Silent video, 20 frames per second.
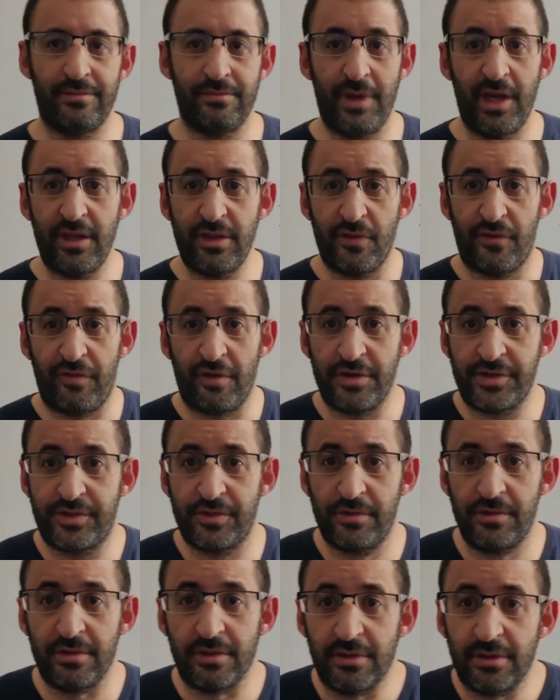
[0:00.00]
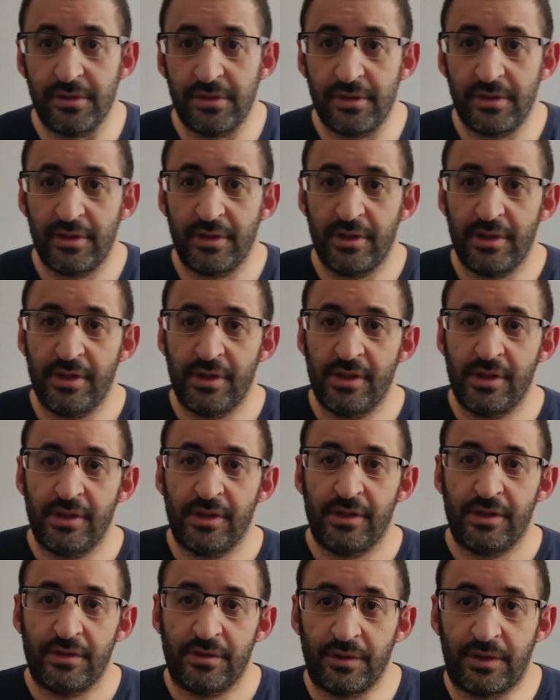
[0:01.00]
make the first rule.
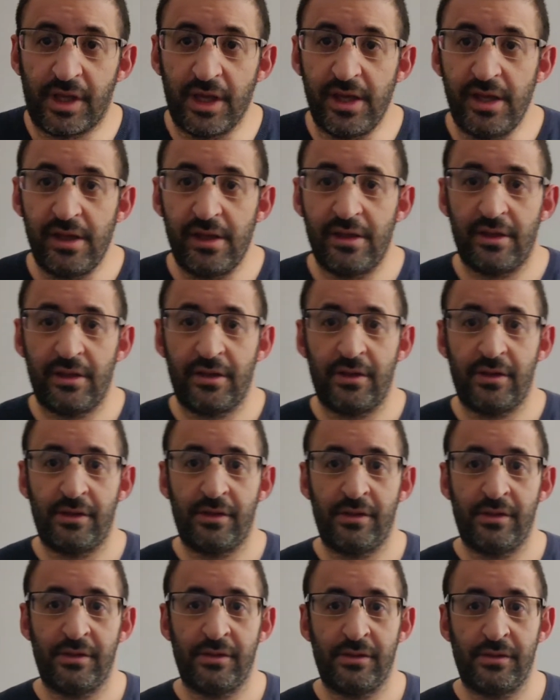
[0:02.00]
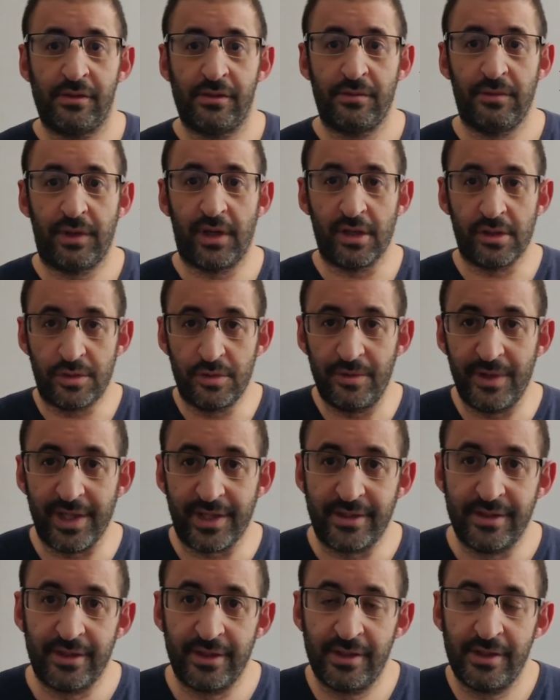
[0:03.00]
Okay? We can do
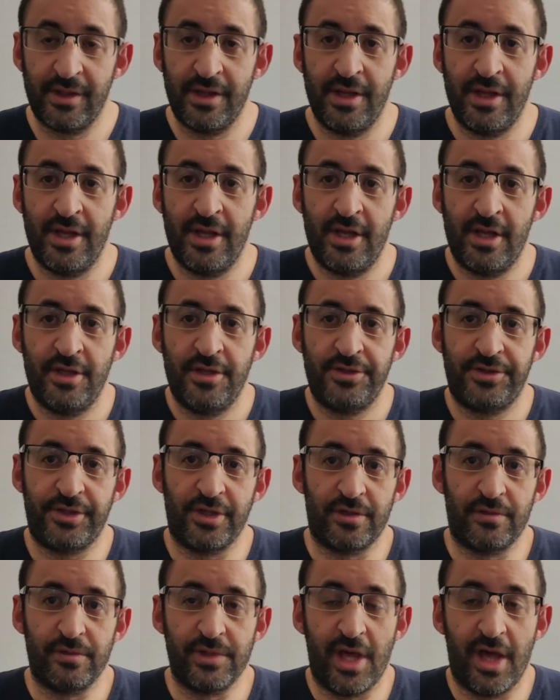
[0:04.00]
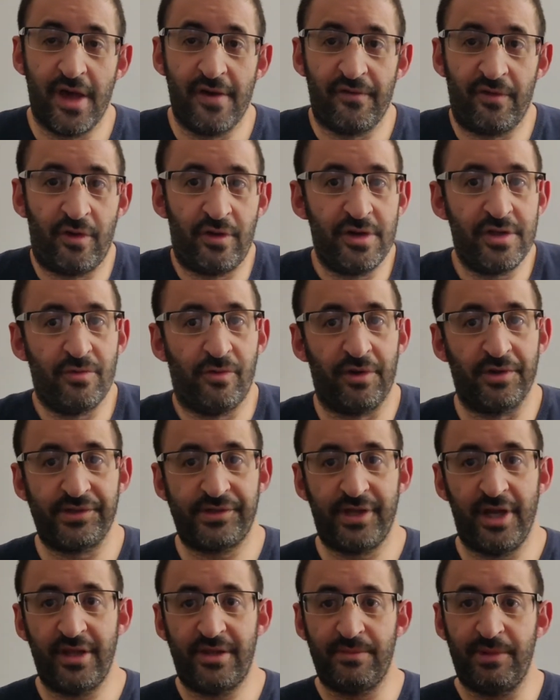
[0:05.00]
it. So, we have only one
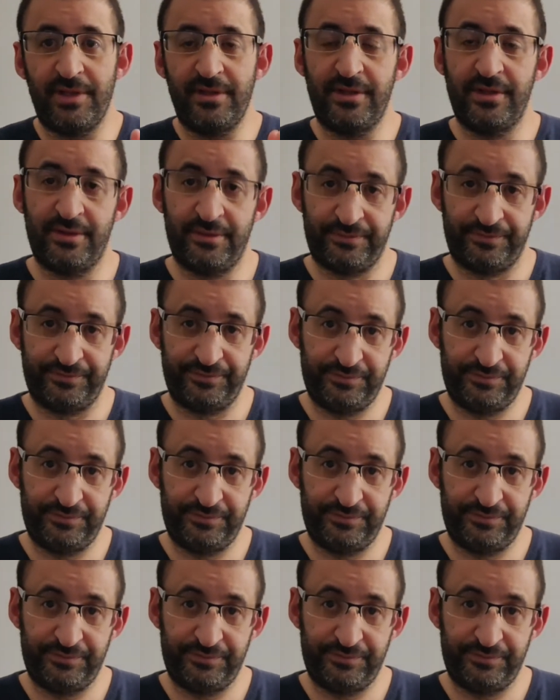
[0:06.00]
statement.